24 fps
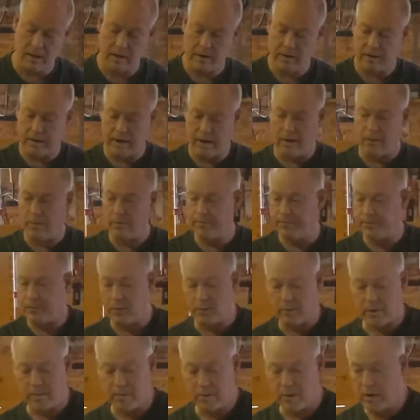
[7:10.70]
Now,
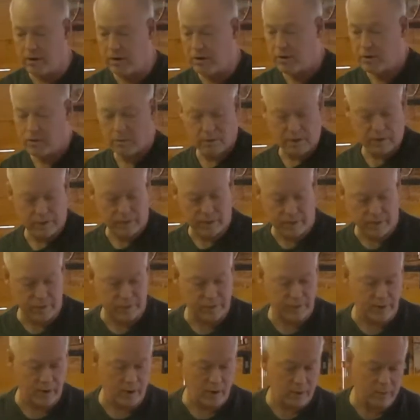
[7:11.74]
what I'm going to do with the
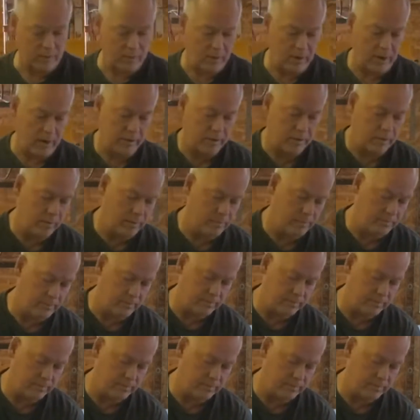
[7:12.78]
third one,